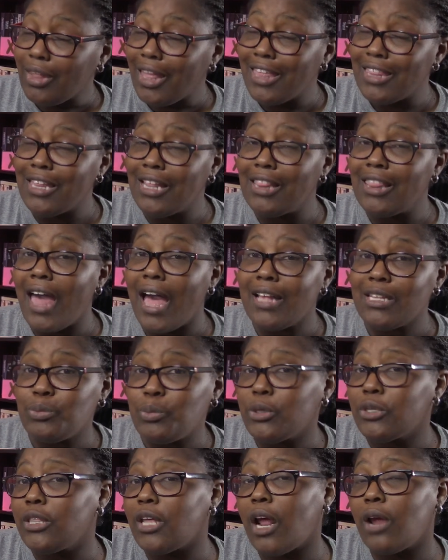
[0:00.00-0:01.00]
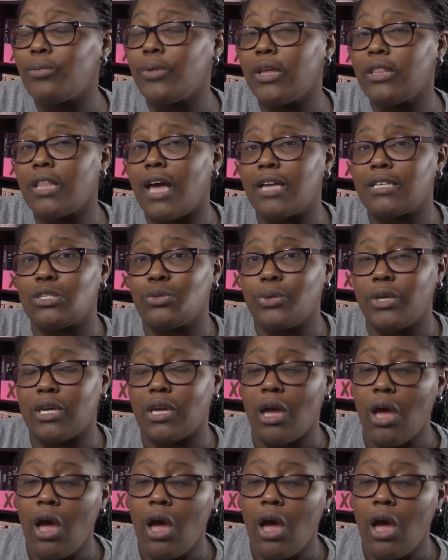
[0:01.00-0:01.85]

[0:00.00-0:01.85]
The last book that I read last week